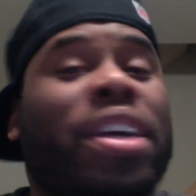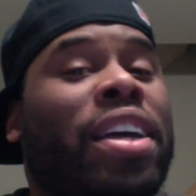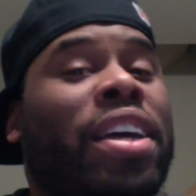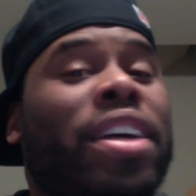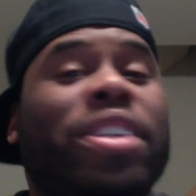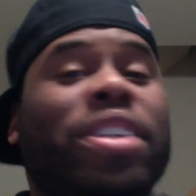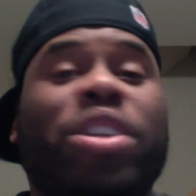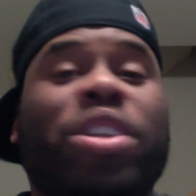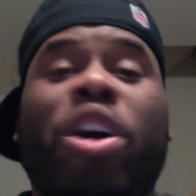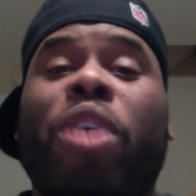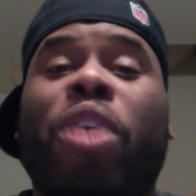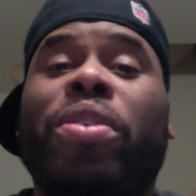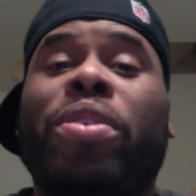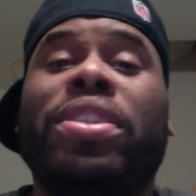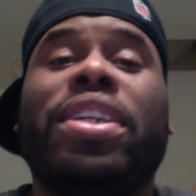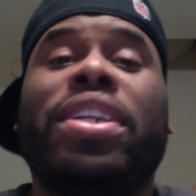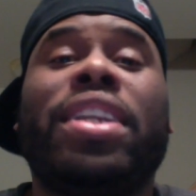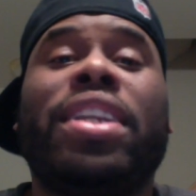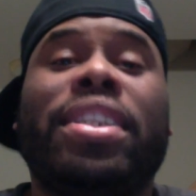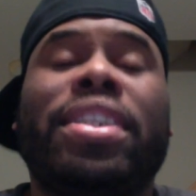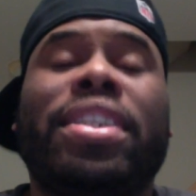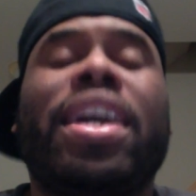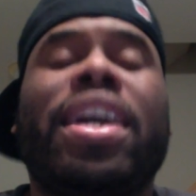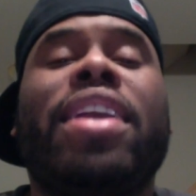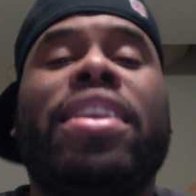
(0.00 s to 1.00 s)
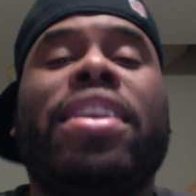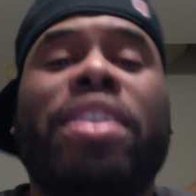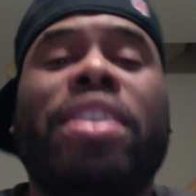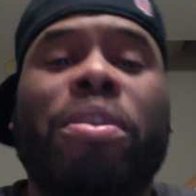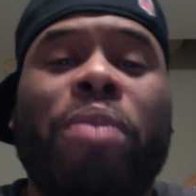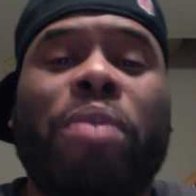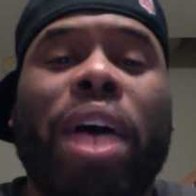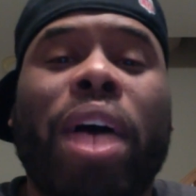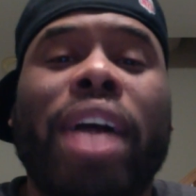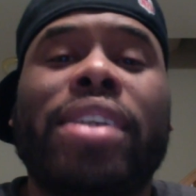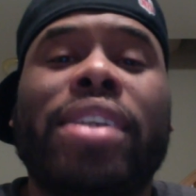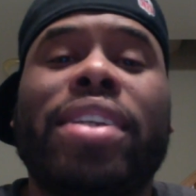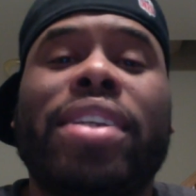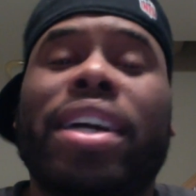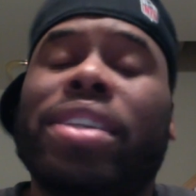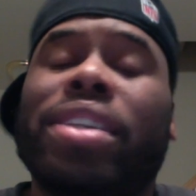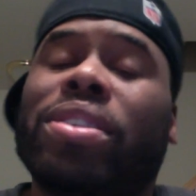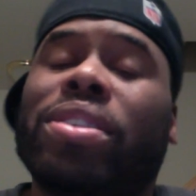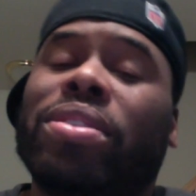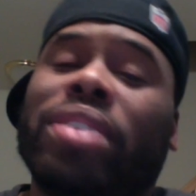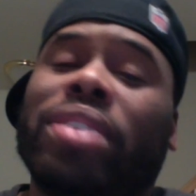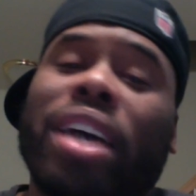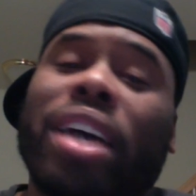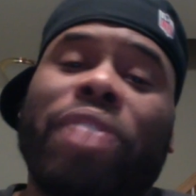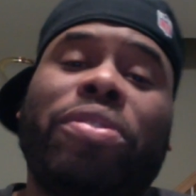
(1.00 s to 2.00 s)
It's always entertaining to watch that.
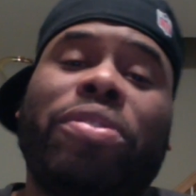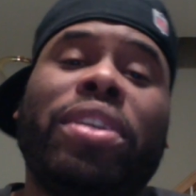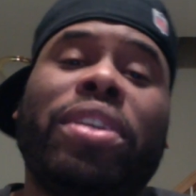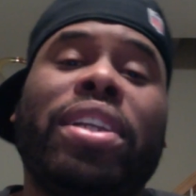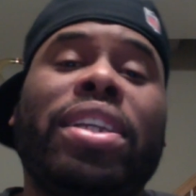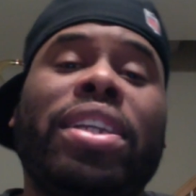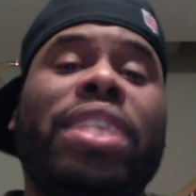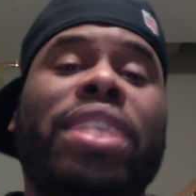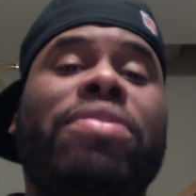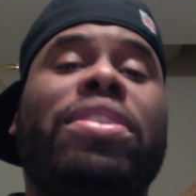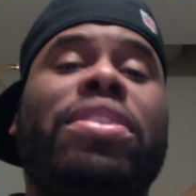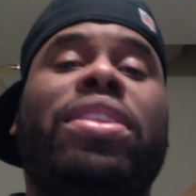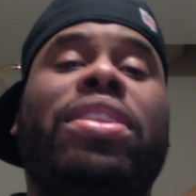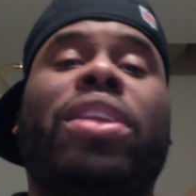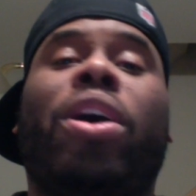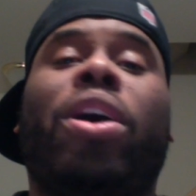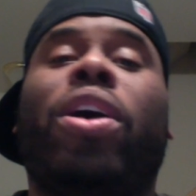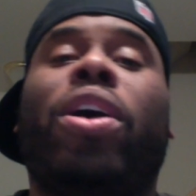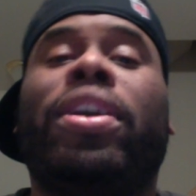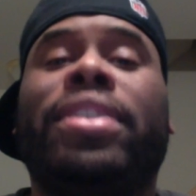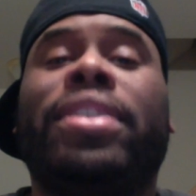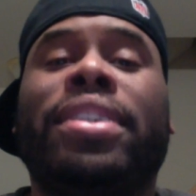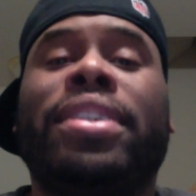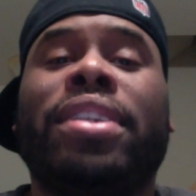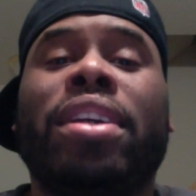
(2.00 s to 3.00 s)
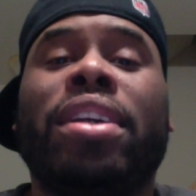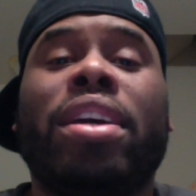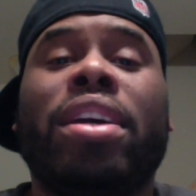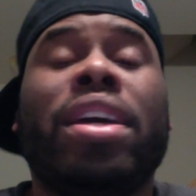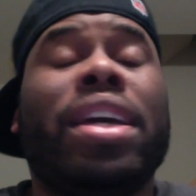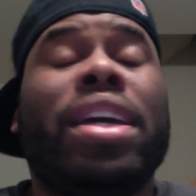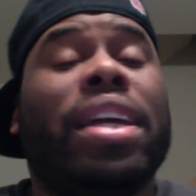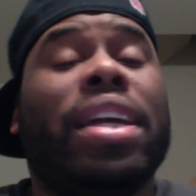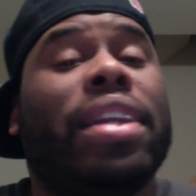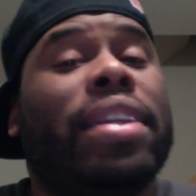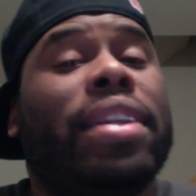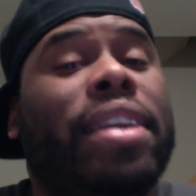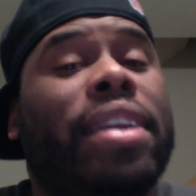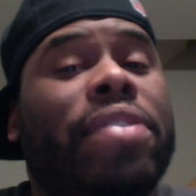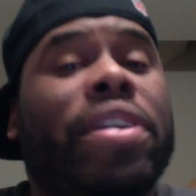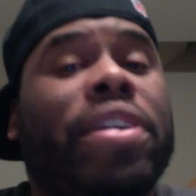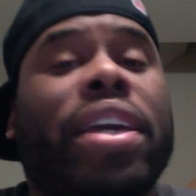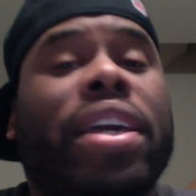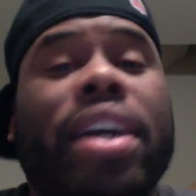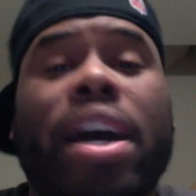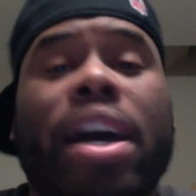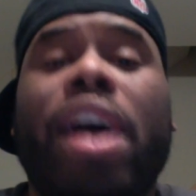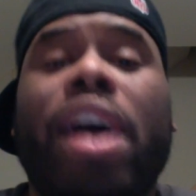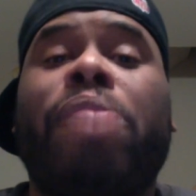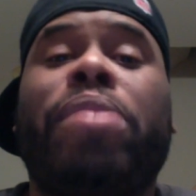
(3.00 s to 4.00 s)
So definitely leave your thoughts, leave
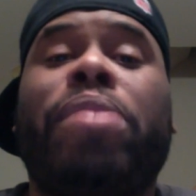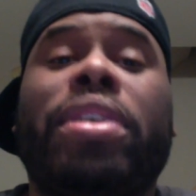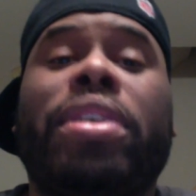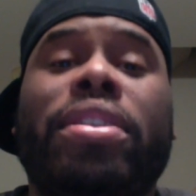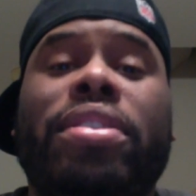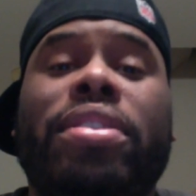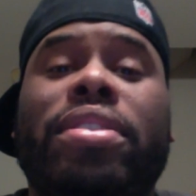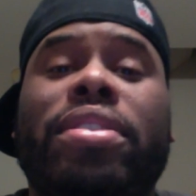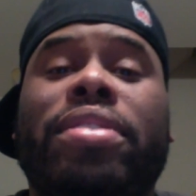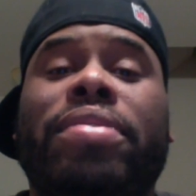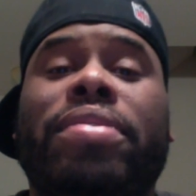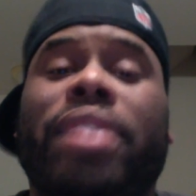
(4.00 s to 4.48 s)
your comments.